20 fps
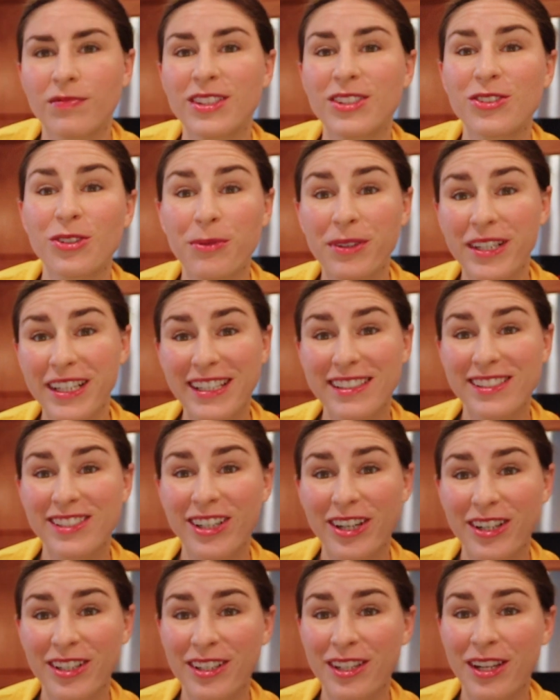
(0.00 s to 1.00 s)
So I'm gonna get
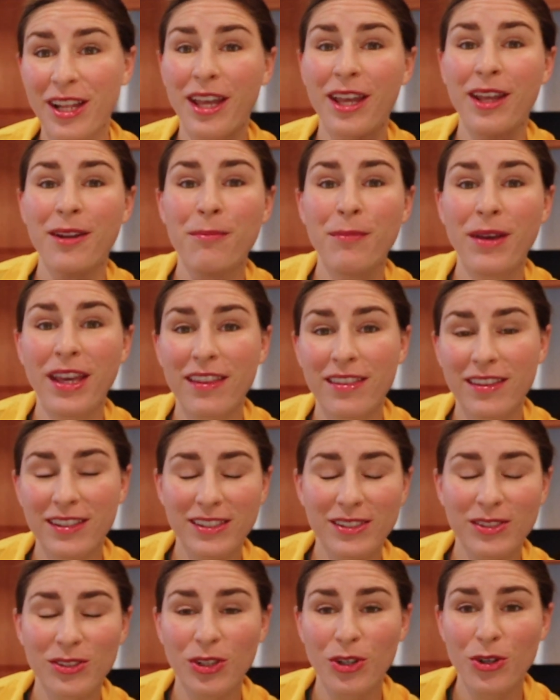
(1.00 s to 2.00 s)
started and make
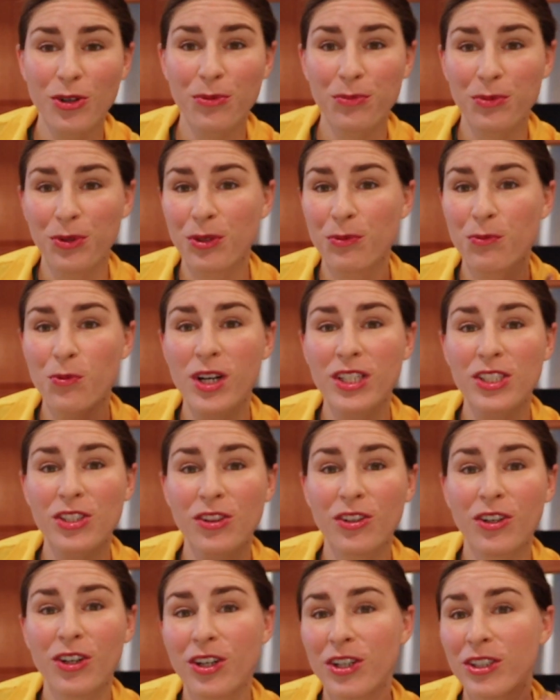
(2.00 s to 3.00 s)
this soap. You can watch
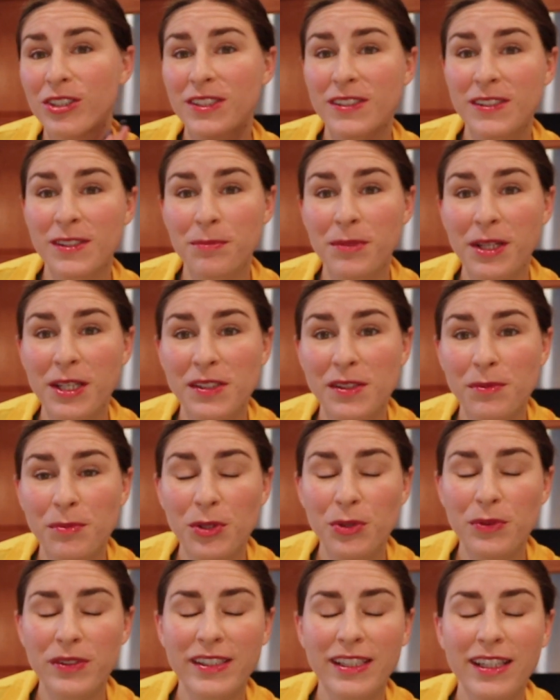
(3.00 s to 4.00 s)
along to some nice
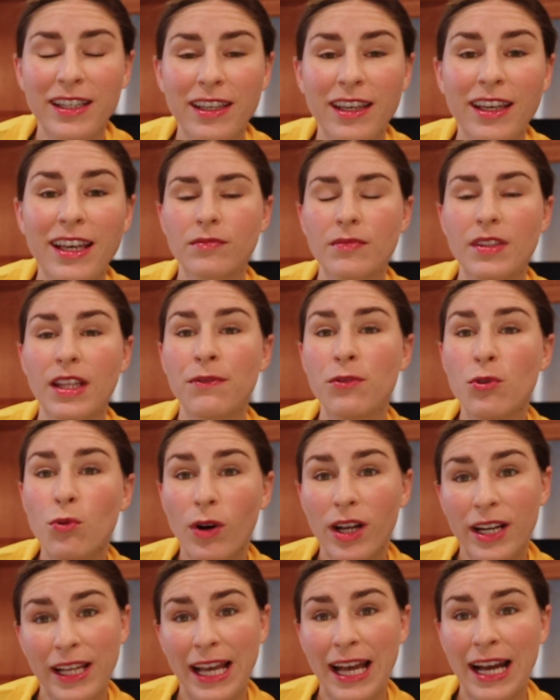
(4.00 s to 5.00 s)
music. If you
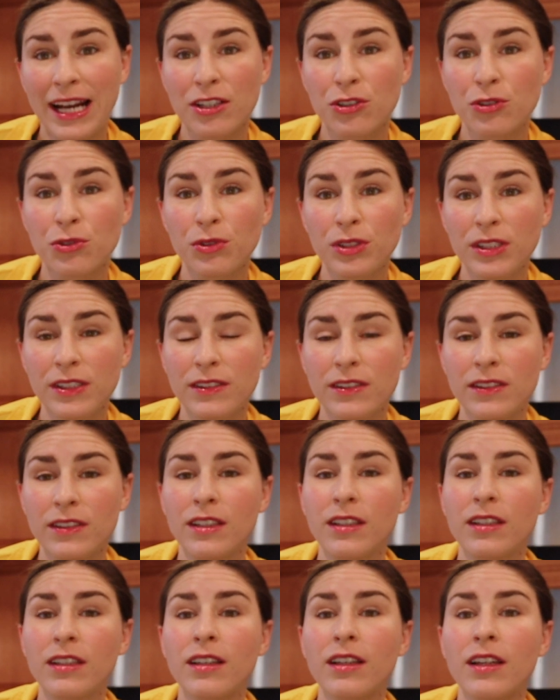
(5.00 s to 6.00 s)
want to actually
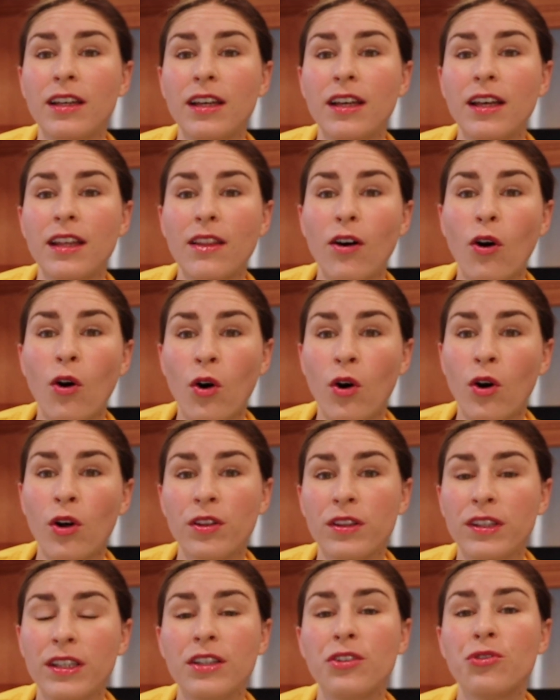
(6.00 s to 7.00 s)
see
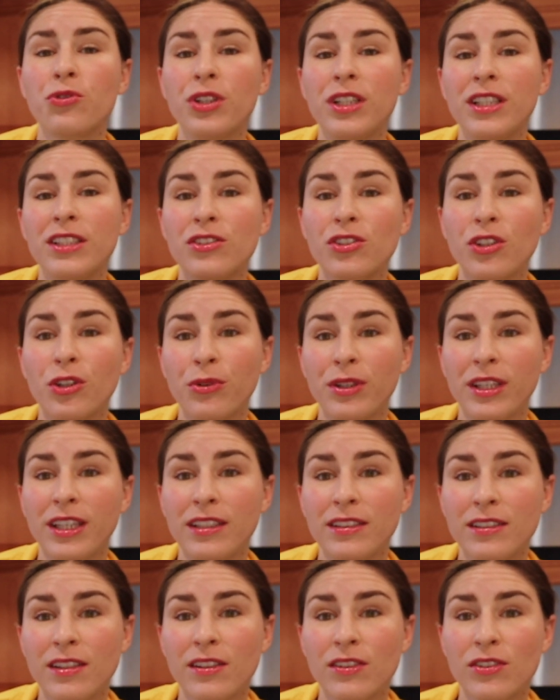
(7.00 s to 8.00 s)
all the ingredients going
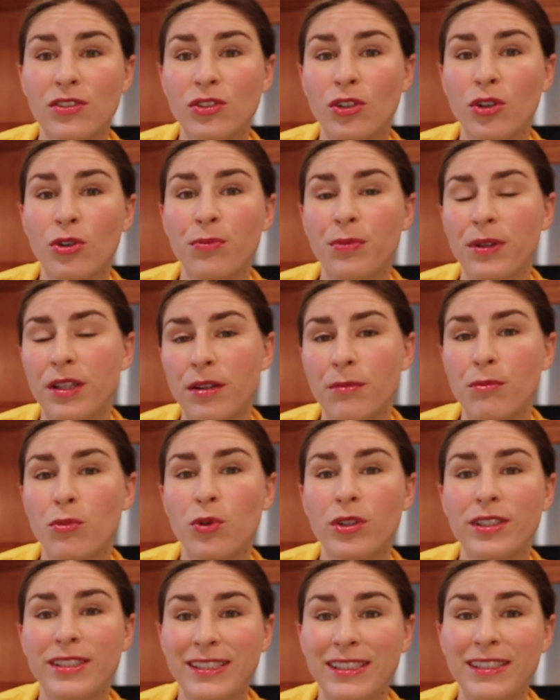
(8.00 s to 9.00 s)
into the soap in a
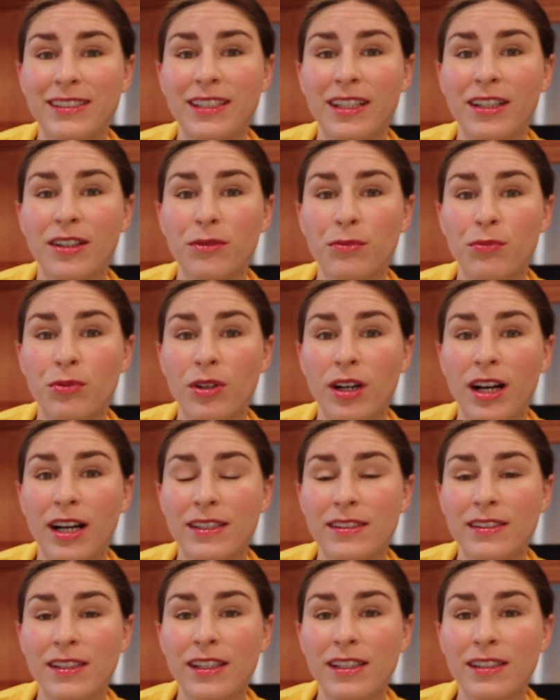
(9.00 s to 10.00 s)
more detailed
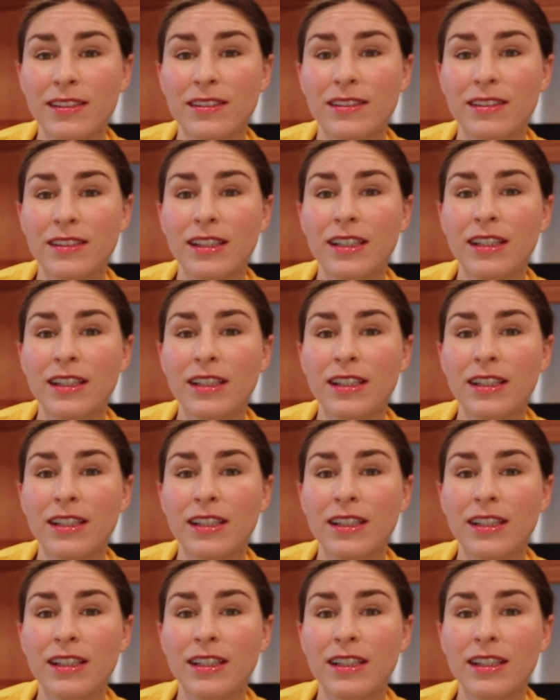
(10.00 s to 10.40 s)
process,